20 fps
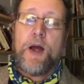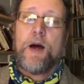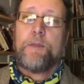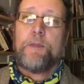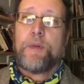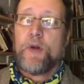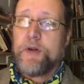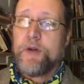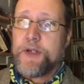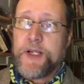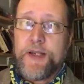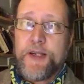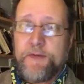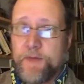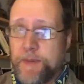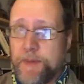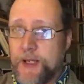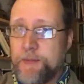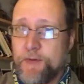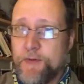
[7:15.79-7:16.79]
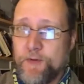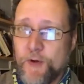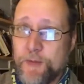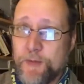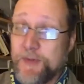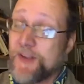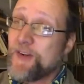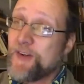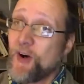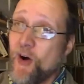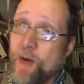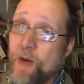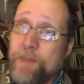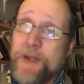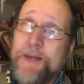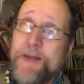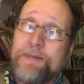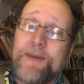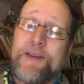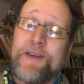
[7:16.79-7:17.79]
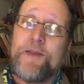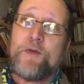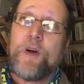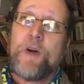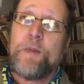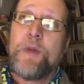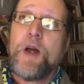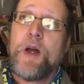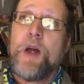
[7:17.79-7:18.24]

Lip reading: Apologies for people in the room, because there are people in the room